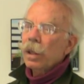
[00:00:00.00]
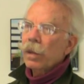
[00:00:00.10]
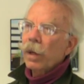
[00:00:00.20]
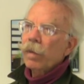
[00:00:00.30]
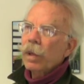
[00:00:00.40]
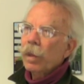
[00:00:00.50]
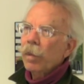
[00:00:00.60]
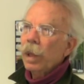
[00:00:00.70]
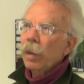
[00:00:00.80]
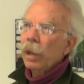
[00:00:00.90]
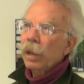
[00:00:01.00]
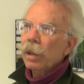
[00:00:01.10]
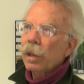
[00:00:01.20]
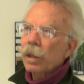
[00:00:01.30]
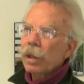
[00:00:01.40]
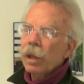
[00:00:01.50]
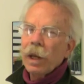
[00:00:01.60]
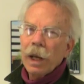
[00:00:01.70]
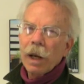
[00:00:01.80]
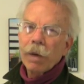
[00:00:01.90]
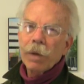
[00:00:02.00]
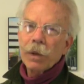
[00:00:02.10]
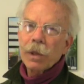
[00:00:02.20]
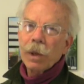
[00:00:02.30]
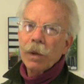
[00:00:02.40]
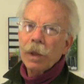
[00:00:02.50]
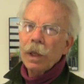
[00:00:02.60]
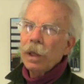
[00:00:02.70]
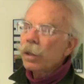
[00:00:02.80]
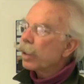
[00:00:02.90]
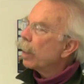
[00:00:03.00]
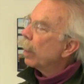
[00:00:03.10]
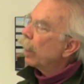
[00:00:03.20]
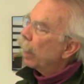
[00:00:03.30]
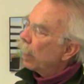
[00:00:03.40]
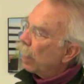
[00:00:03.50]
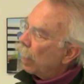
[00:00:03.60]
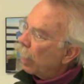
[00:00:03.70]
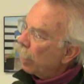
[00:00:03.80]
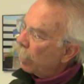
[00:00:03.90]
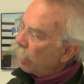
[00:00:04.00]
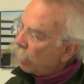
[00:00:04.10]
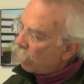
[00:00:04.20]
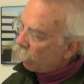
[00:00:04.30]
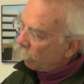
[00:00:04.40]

So I've done maybe 12.5 or so of these. And this